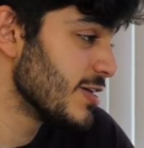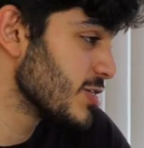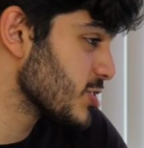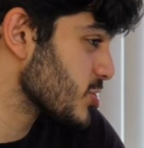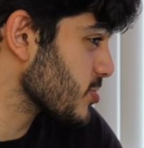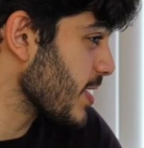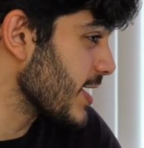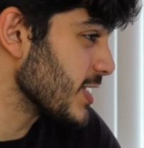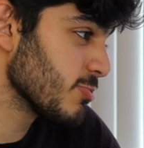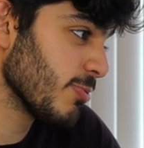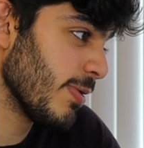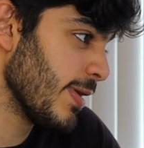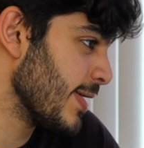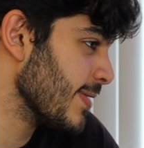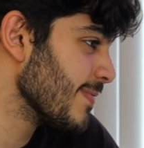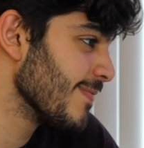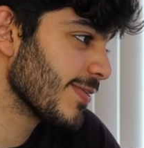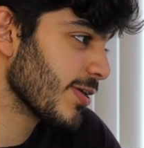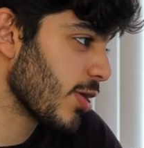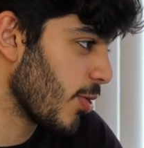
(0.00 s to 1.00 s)
Straight
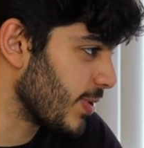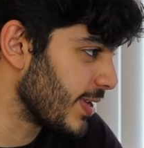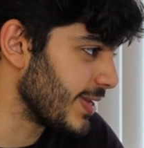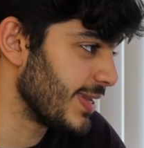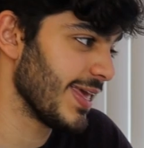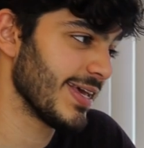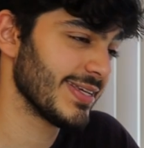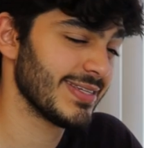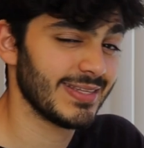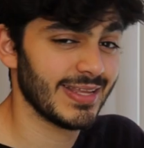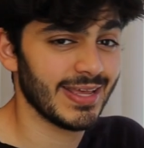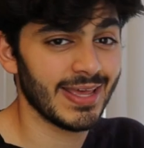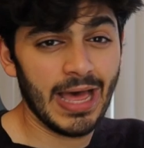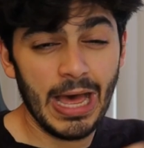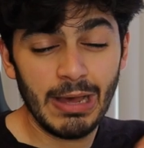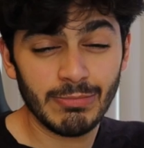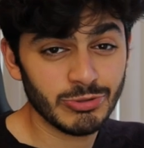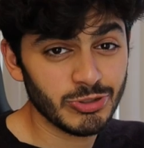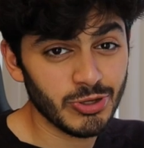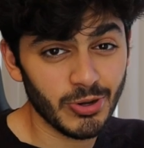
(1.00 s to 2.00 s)
away, going in the S tier.
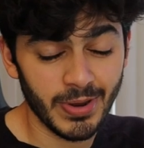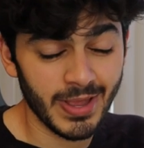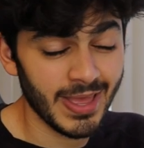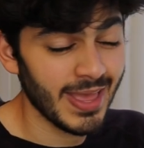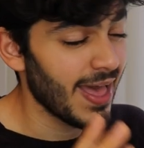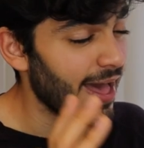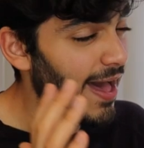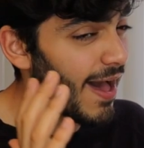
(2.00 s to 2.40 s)
I'm sorry.